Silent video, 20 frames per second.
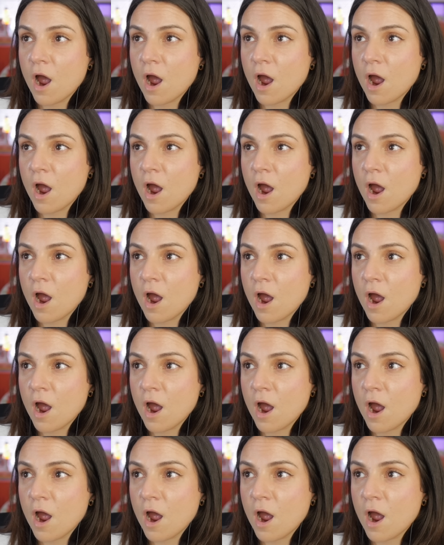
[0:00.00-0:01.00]
No forced
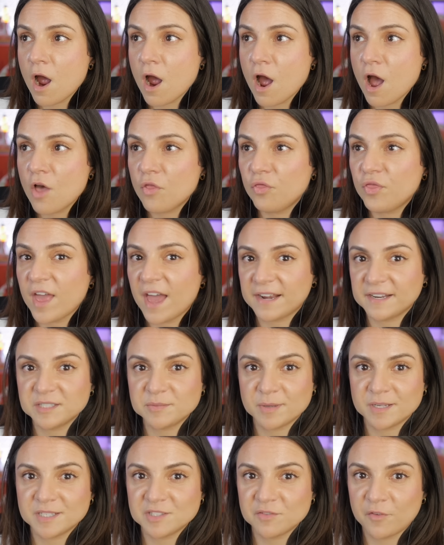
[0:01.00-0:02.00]
entry, Richard. That
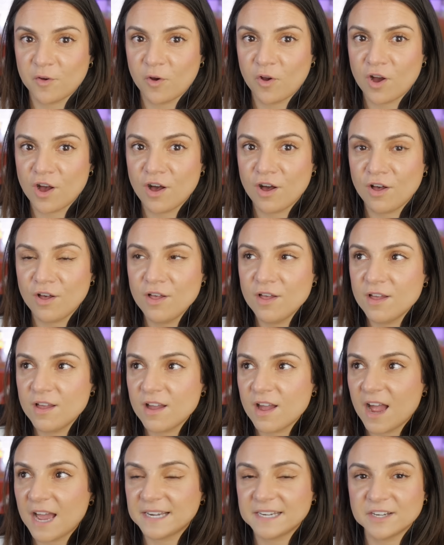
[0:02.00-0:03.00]
explains the phone call.
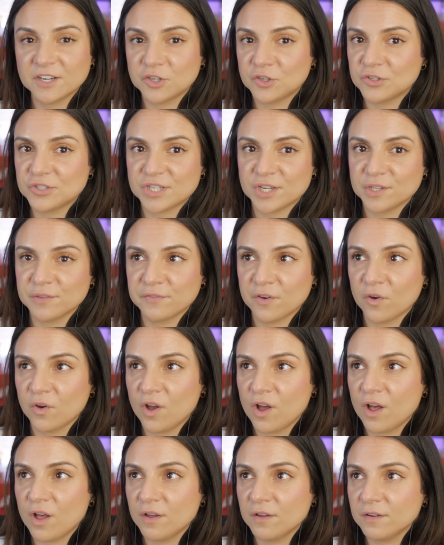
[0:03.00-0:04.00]
I didn't understand the phone
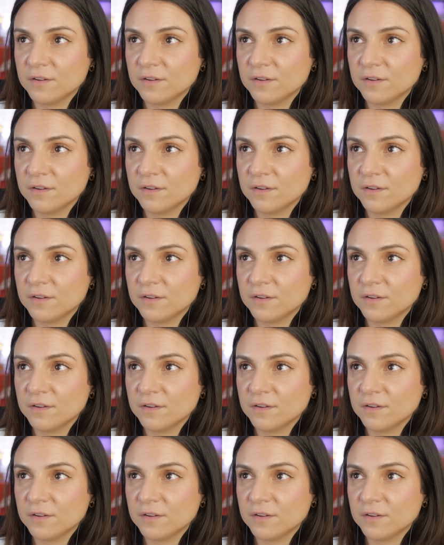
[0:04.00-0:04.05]
call.